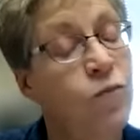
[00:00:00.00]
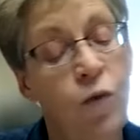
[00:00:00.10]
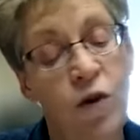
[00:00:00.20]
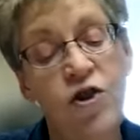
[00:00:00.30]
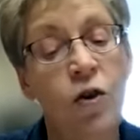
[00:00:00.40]

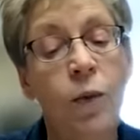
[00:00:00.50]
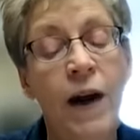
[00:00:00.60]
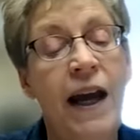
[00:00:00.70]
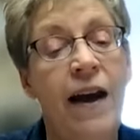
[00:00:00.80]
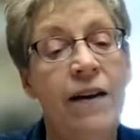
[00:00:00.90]
We're sure
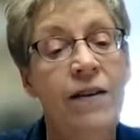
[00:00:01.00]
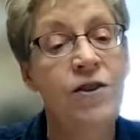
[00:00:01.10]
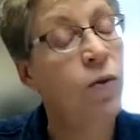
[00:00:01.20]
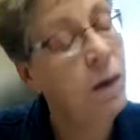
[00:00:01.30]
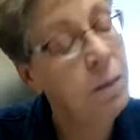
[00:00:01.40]
we can't
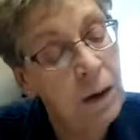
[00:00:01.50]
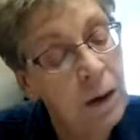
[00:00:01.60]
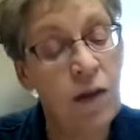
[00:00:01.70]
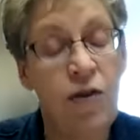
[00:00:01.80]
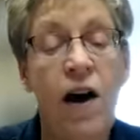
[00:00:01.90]
do it,
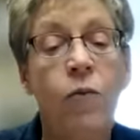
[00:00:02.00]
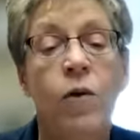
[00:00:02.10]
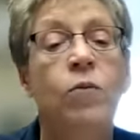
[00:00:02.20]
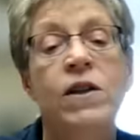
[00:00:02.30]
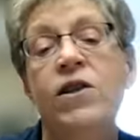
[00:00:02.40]
but we thought
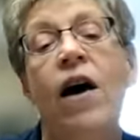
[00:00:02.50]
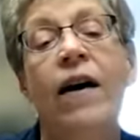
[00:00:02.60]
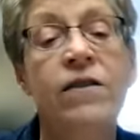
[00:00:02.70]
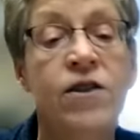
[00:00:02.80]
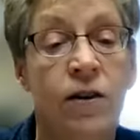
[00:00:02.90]
we would
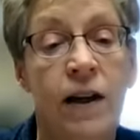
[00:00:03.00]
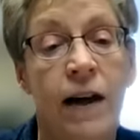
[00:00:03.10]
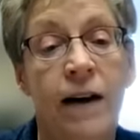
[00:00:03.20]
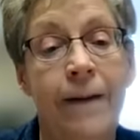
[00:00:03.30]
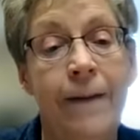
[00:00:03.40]
talk to you.